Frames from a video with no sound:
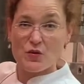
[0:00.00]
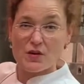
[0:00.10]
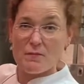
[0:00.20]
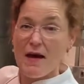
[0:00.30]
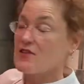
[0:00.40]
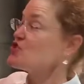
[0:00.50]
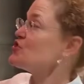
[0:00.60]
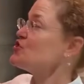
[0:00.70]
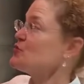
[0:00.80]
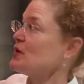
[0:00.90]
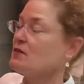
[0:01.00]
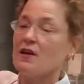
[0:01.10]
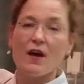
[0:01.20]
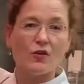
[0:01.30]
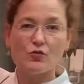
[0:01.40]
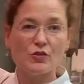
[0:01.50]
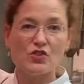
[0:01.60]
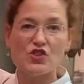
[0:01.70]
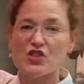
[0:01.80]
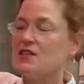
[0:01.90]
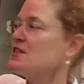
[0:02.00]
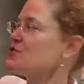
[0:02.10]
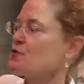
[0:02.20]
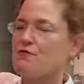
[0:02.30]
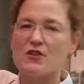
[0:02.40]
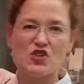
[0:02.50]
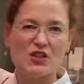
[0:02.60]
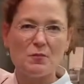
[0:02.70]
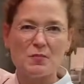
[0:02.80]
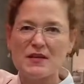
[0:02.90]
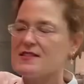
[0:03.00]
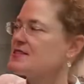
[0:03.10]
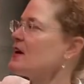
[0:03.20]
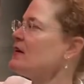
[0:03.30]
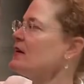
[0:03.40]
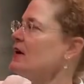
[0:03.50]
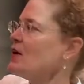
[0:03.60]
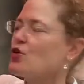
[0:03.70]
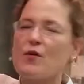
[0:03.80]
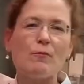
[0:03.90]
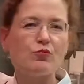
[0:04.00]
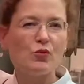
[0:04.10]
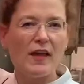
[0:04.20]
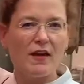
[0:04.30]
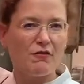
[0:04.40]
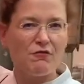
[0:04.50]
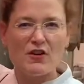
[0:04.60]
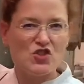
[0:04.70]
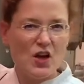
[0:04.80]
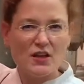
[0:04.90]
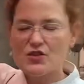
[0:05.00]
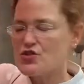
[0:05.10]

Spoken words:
can imagine doing grilled cheese or finishing a pizza, creme brulee, French onion